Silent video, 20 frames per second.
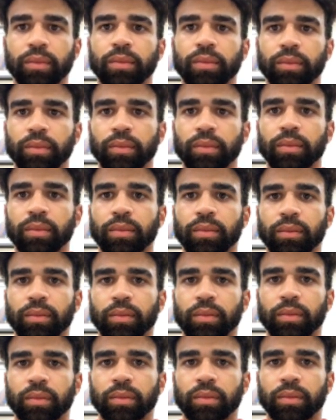
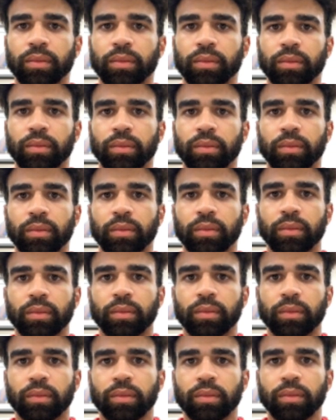
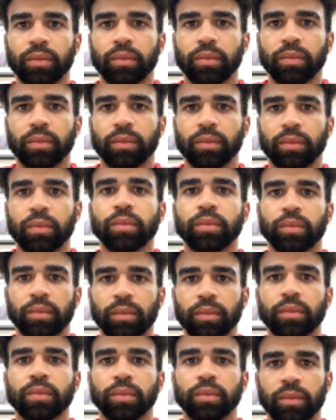
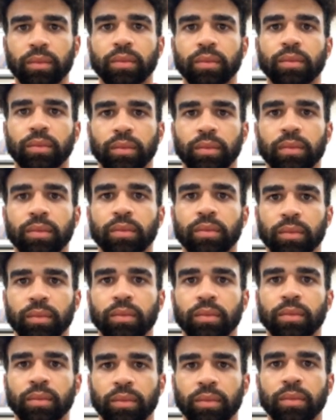
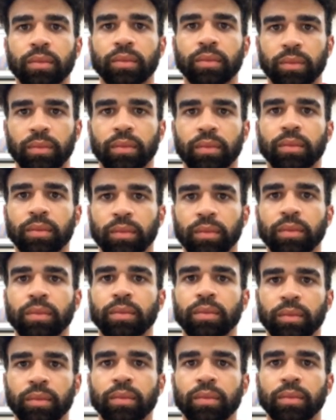
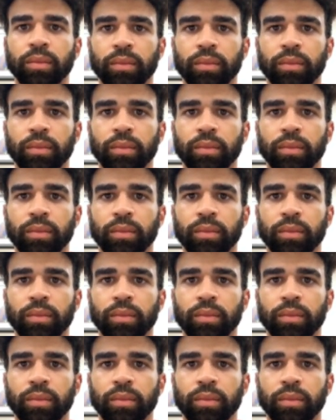The person shown says nothing.